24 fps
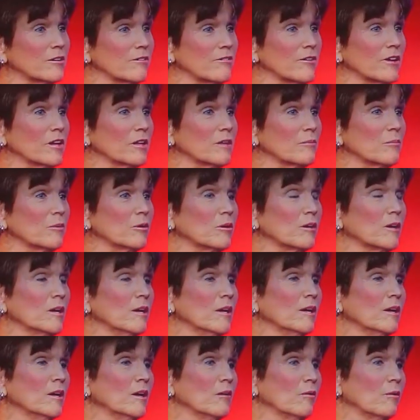available.
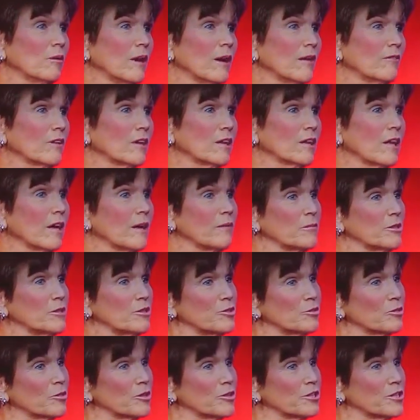We'll have a climb in
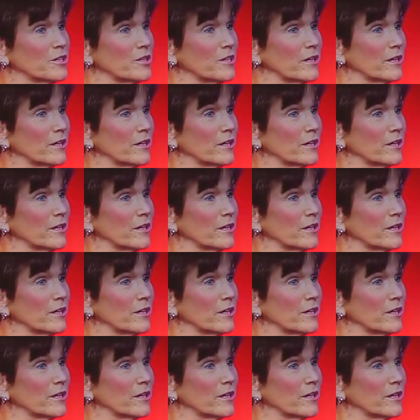Georgia